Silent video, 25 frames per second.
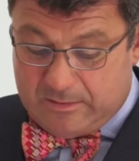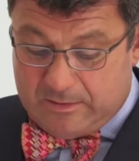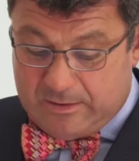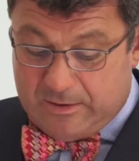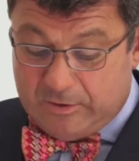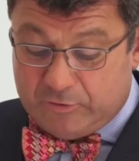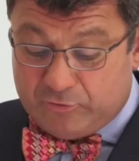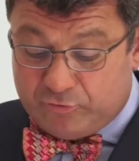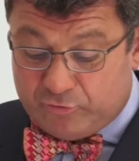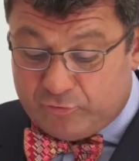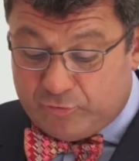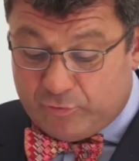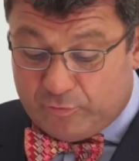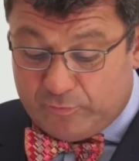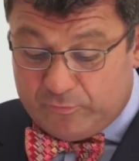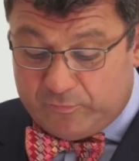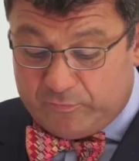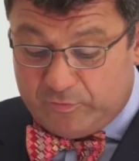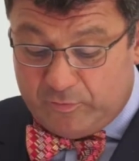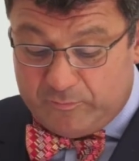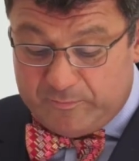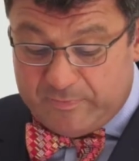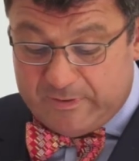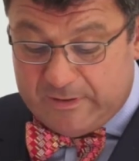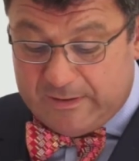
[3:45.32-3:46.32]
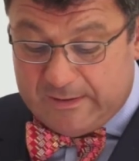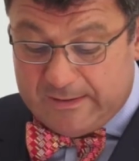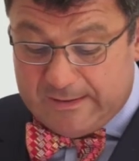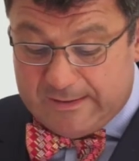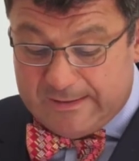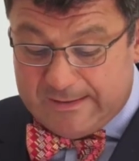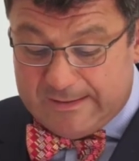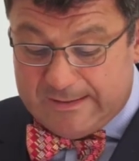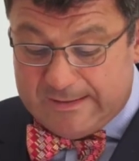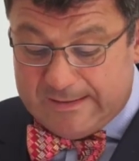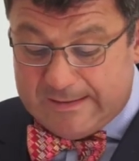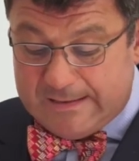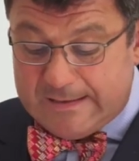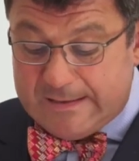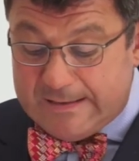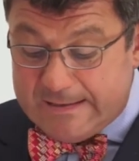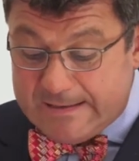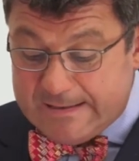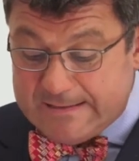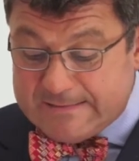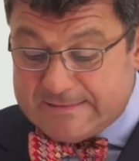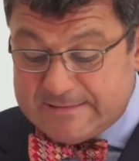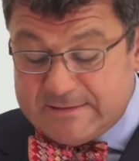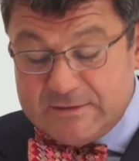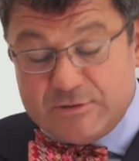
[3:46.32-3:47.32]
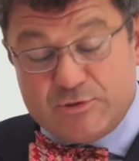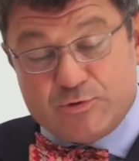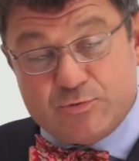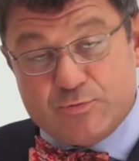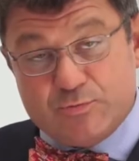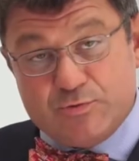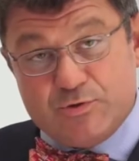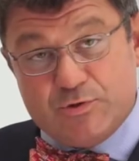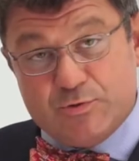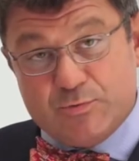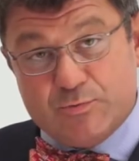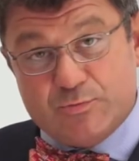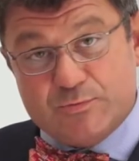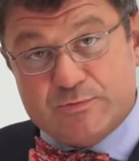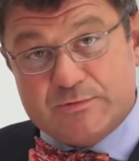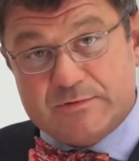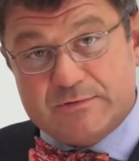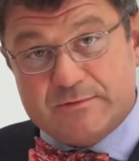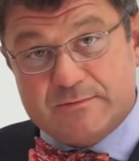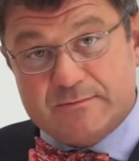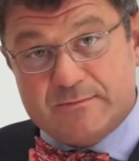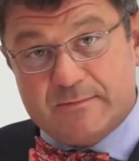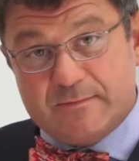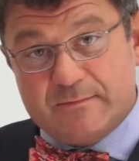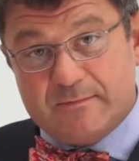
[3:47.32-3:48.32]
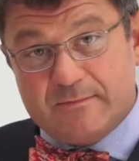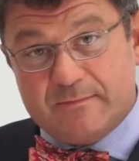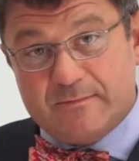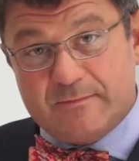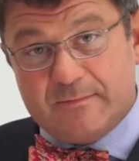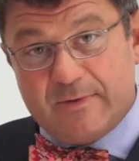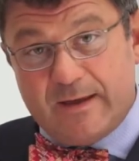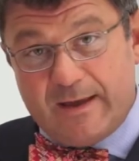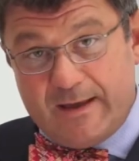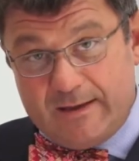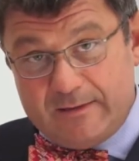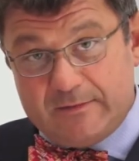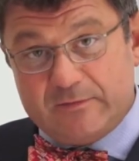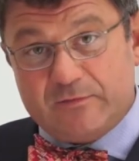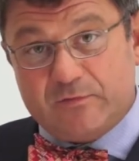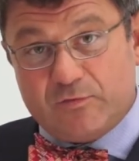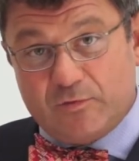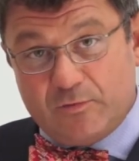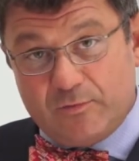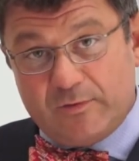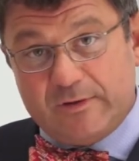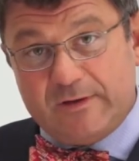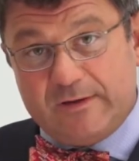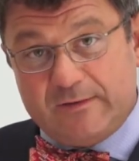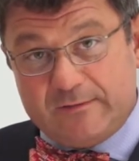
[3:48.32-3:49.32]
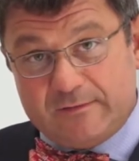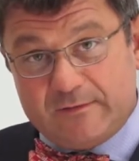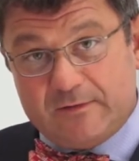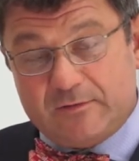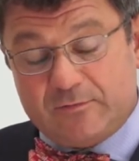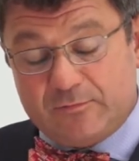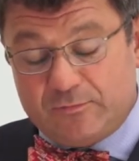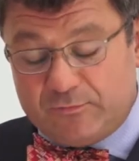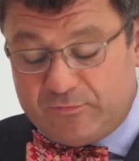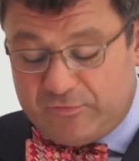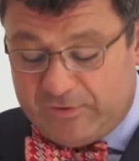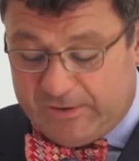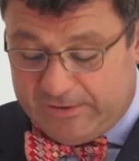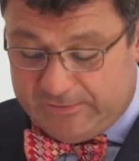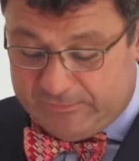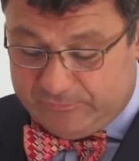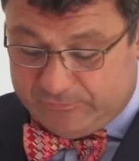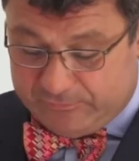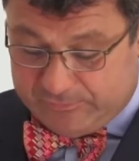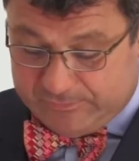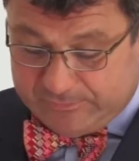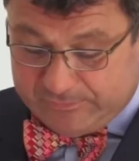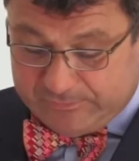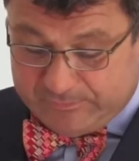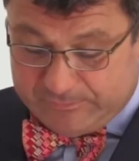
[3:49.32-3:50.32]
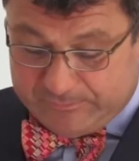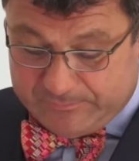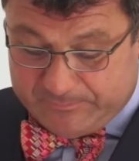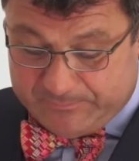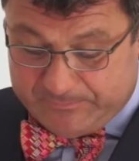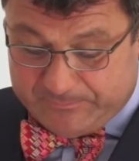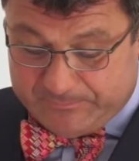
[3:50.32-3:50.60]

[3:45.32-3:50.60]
It should also be easy to use and so easy to change it.